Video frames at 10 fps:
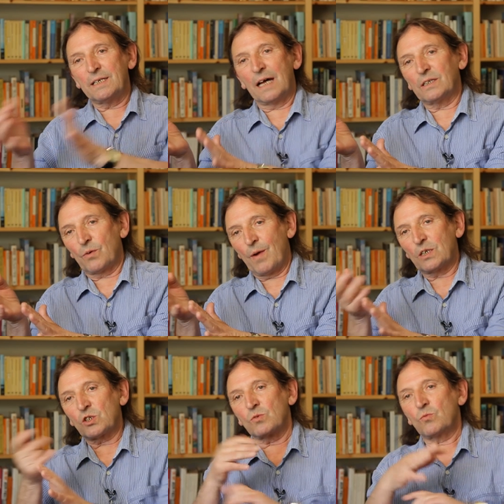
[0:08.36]
it in that
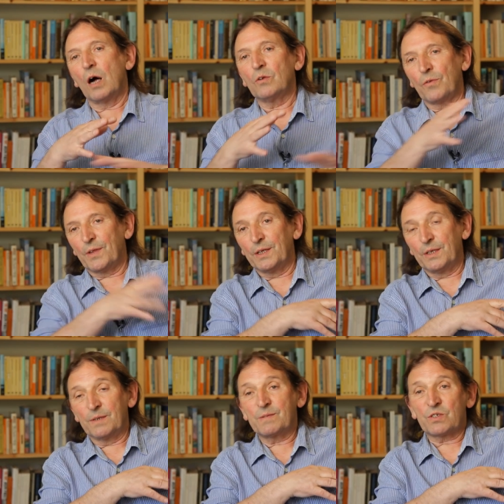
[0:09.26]
direction rather
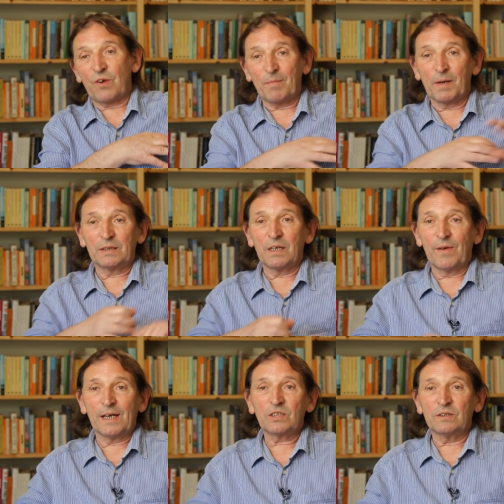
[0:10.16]
than the string band
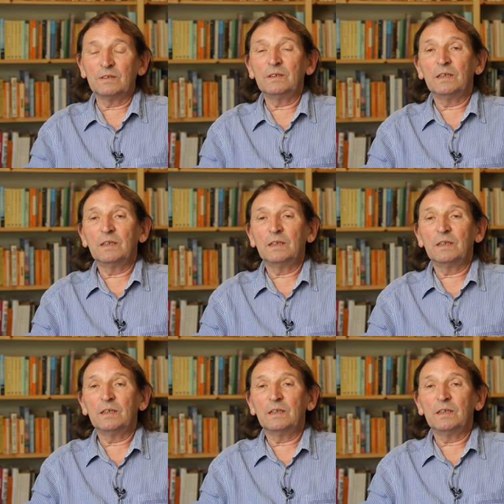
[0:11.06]
direction